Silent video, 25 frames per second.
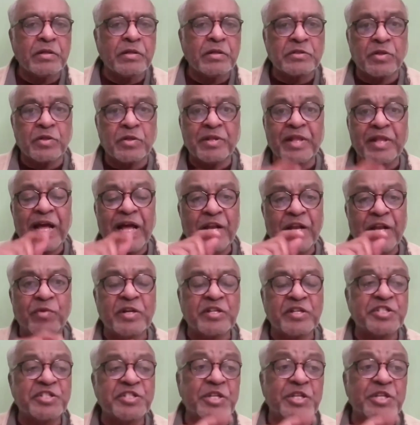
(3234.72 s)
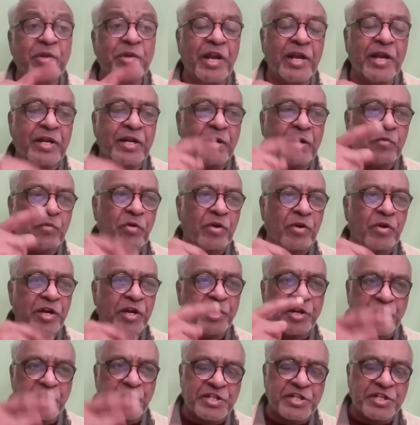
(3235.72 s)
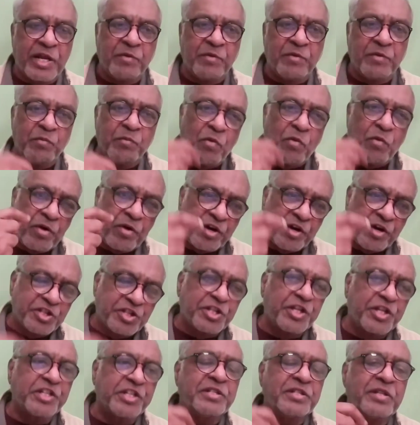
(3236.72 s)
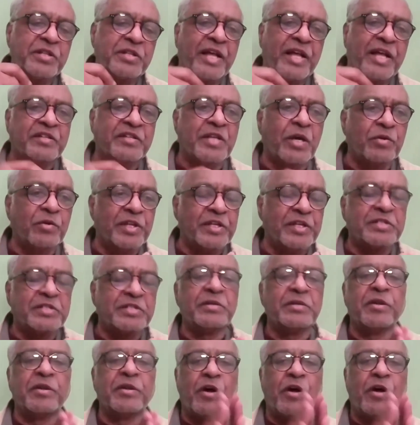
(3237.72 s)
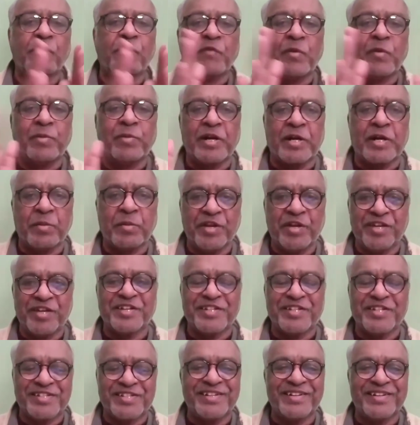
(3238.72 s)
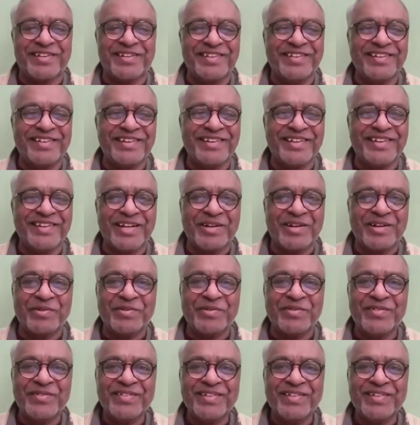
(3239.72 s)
So that one stimulated more interest and more research. That is how this non-verbal communication. Now,